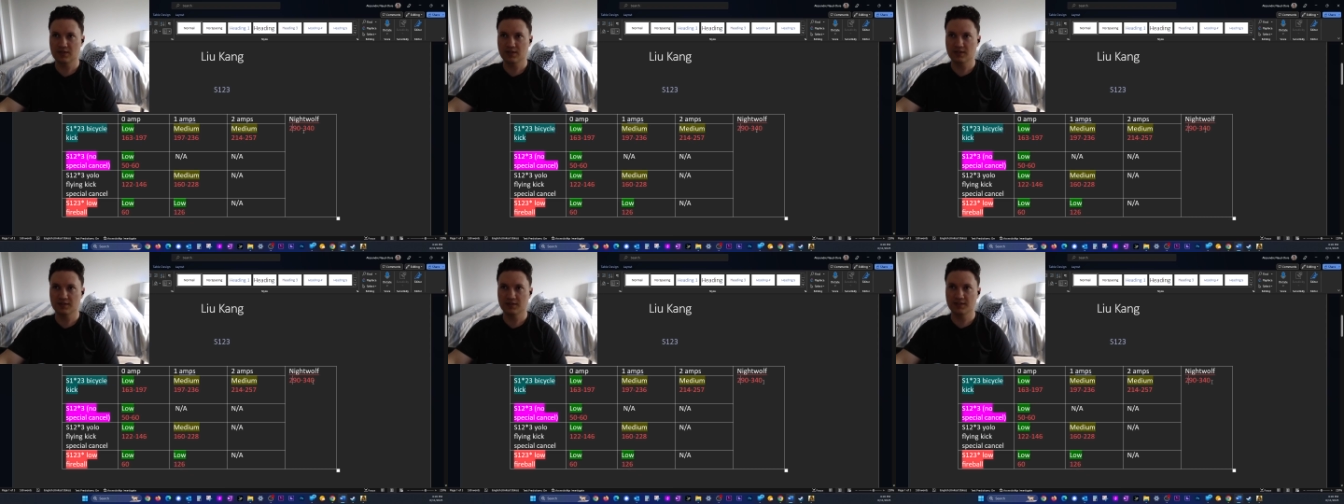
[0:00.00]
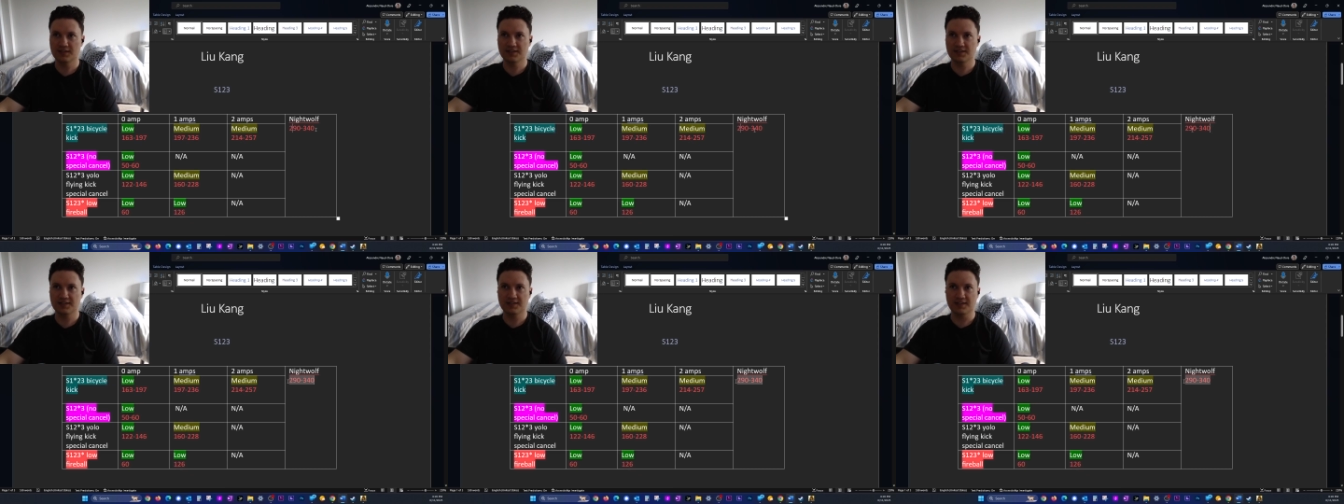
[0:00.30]

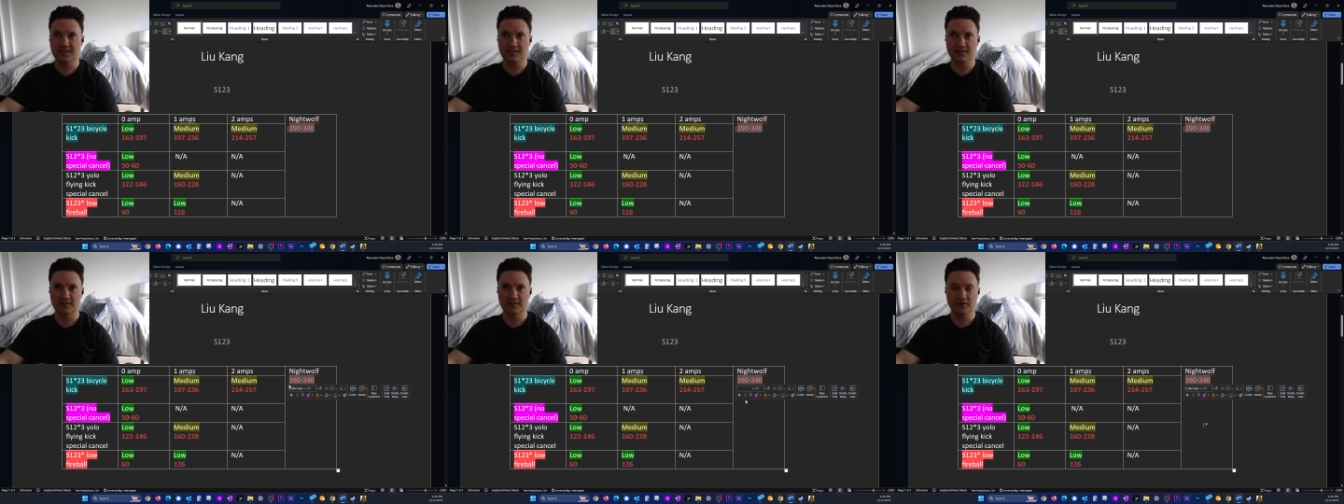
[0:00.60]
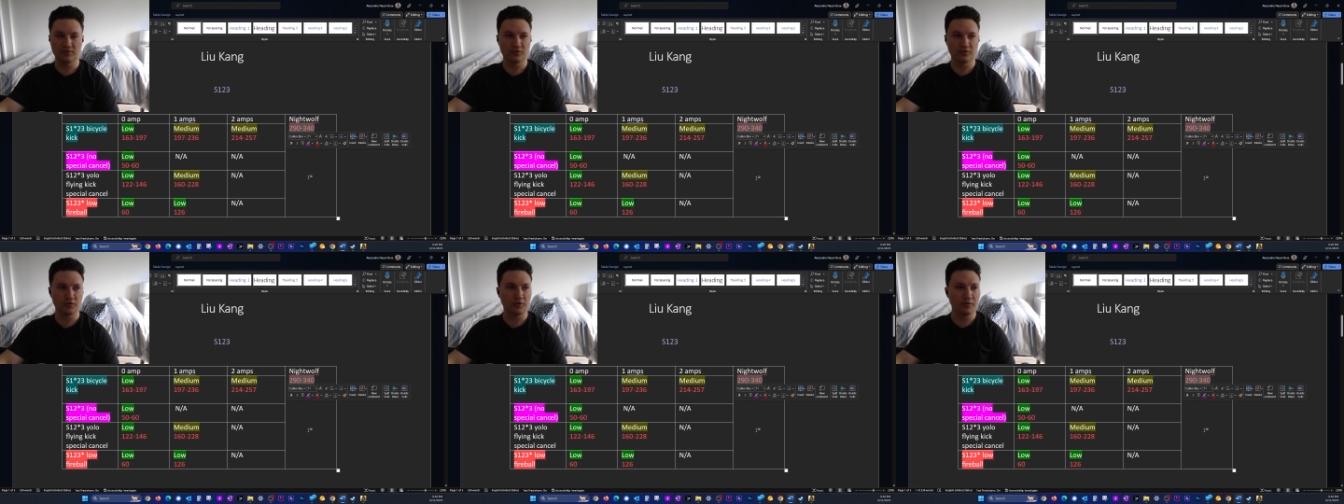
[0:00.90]
This is his
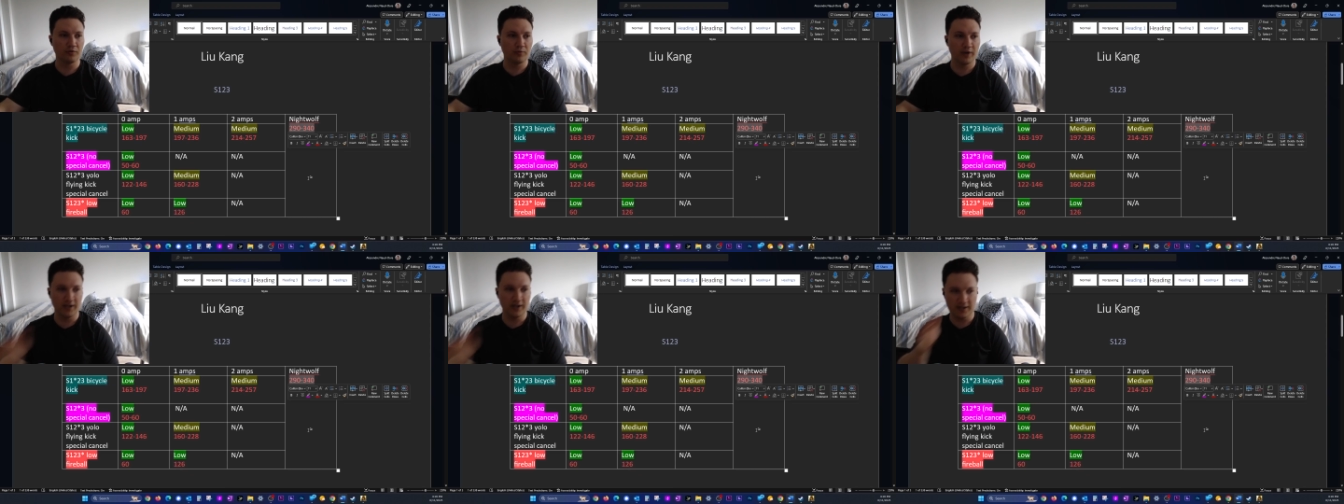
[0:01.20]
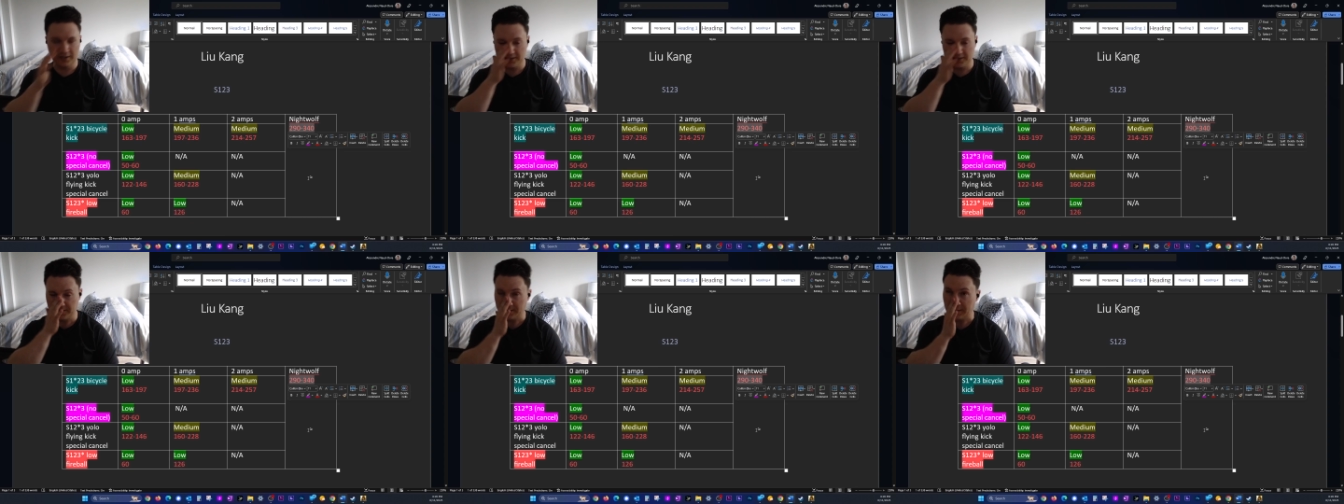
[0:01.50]
usual
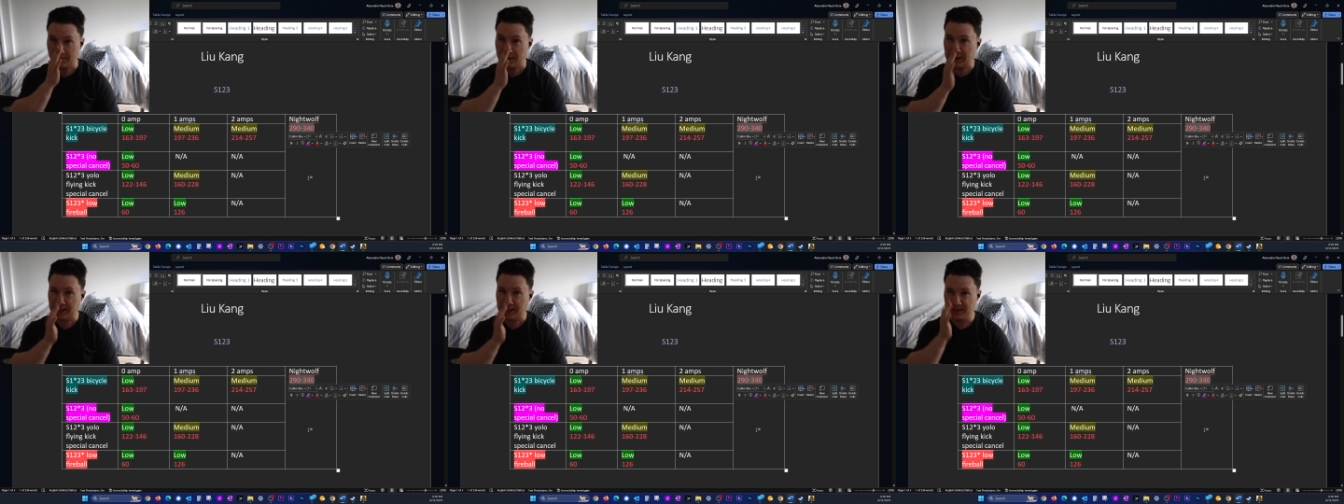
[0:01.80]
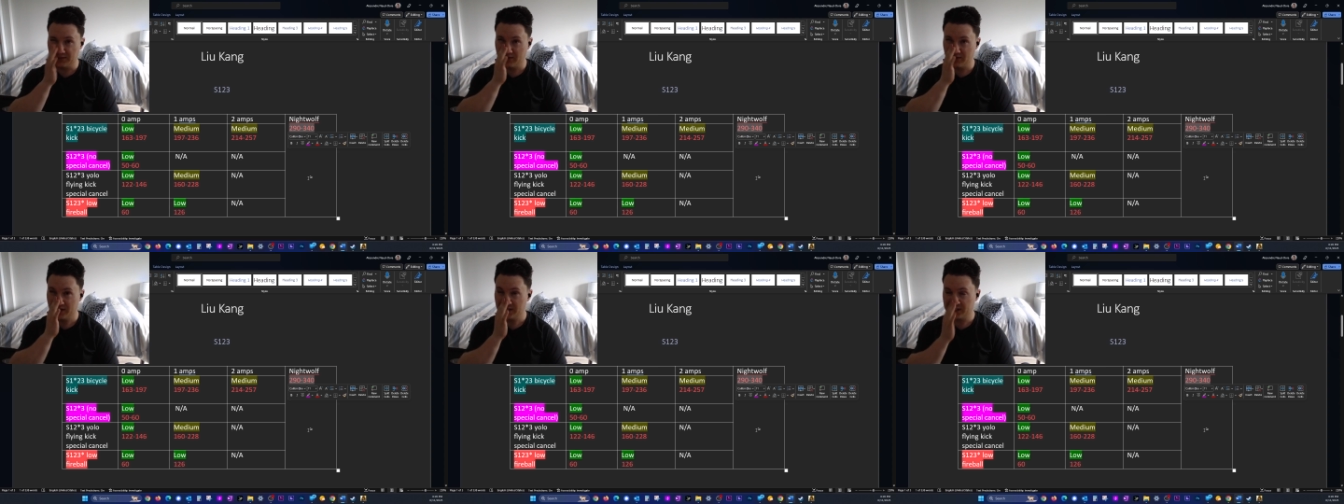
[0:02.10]
range.
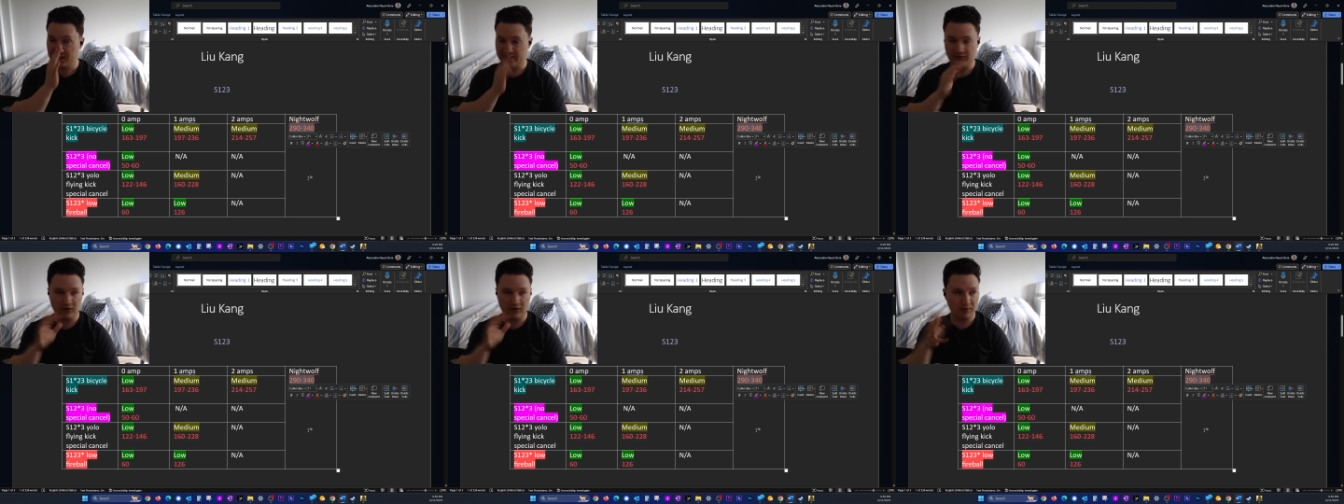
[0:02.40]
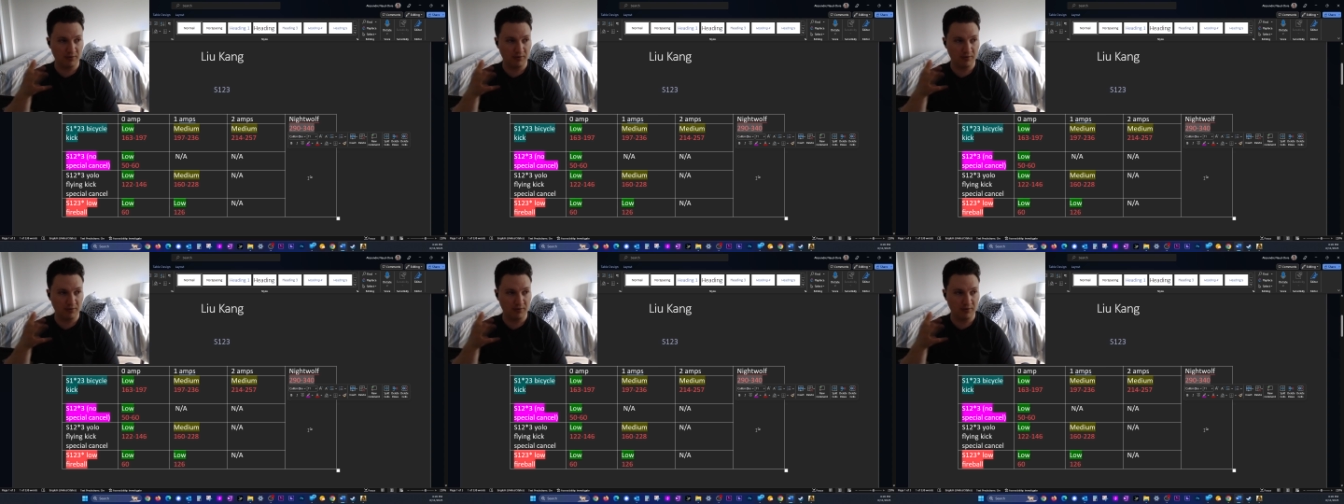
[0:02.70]
His range is from